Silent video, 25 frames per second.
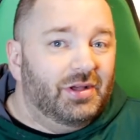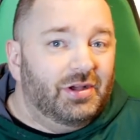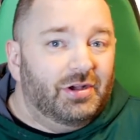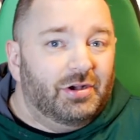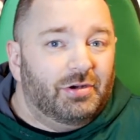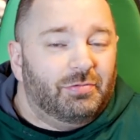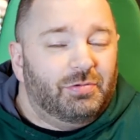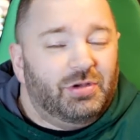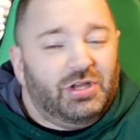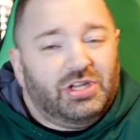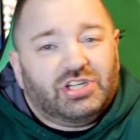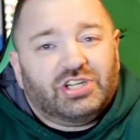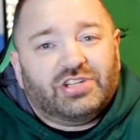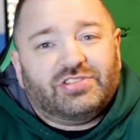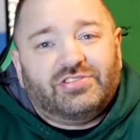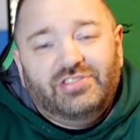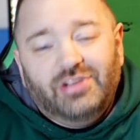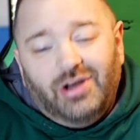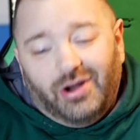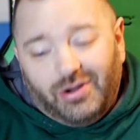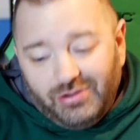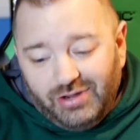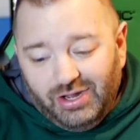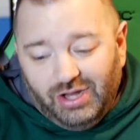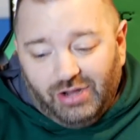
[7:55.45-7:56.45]
We just
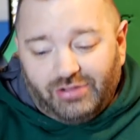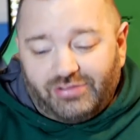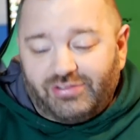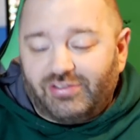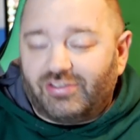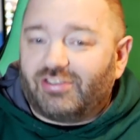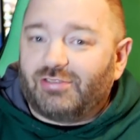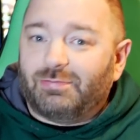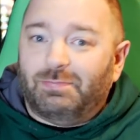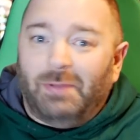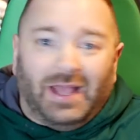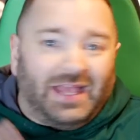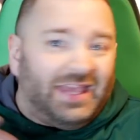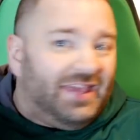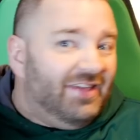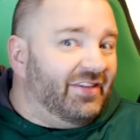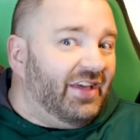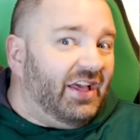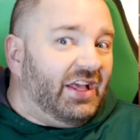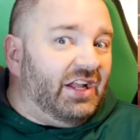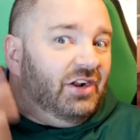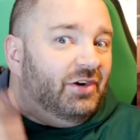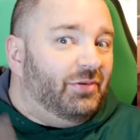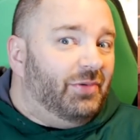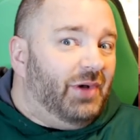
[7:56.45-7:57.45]
don't know. So
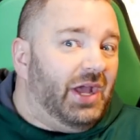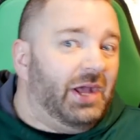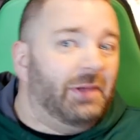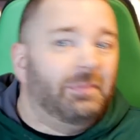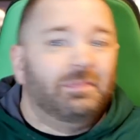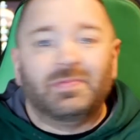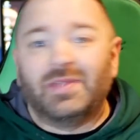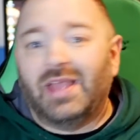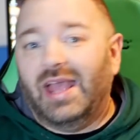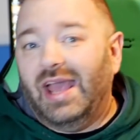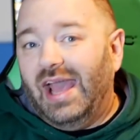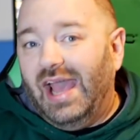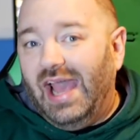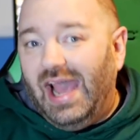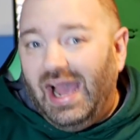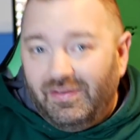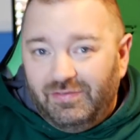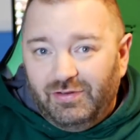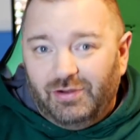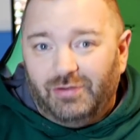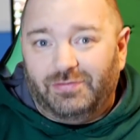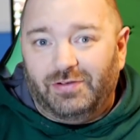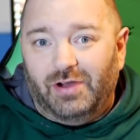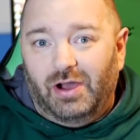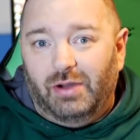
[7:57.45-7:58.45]
speculate away. Have
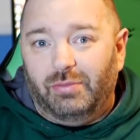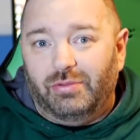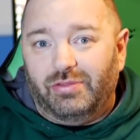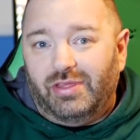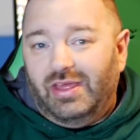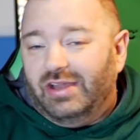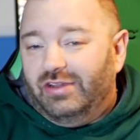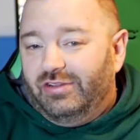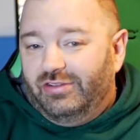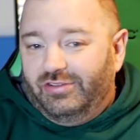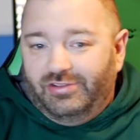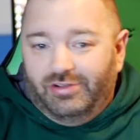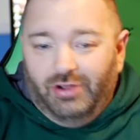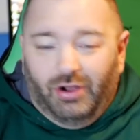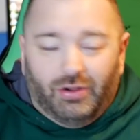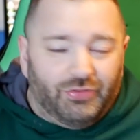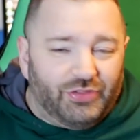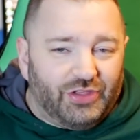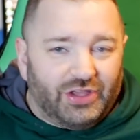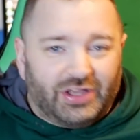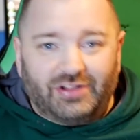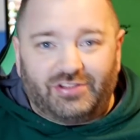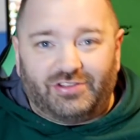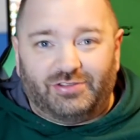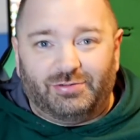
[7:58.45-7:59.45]
your fun with it. Don't
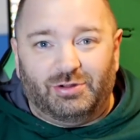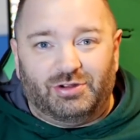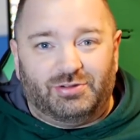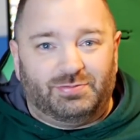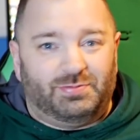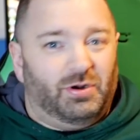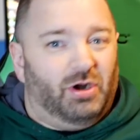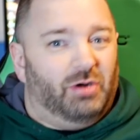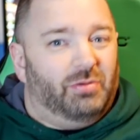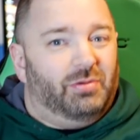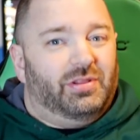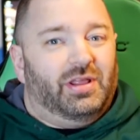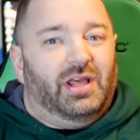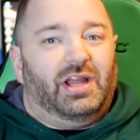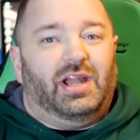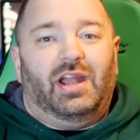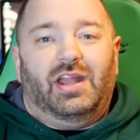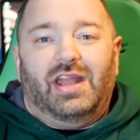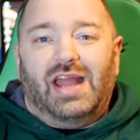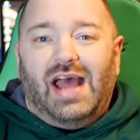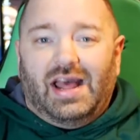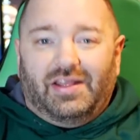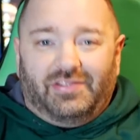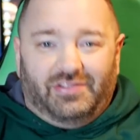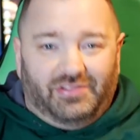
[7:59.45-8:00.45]
think it's Switch Pro related.
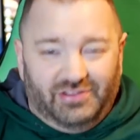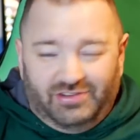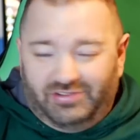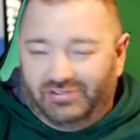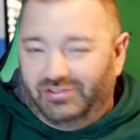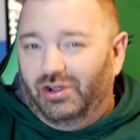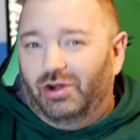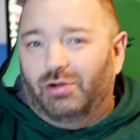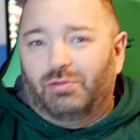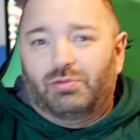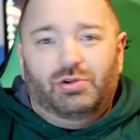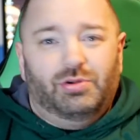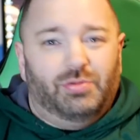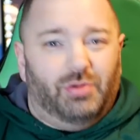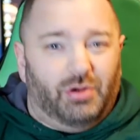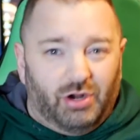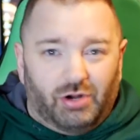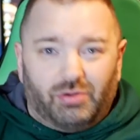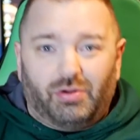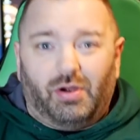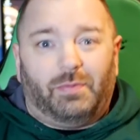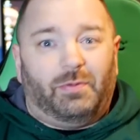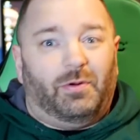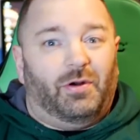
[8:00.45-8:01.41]
There's no rumor, no report.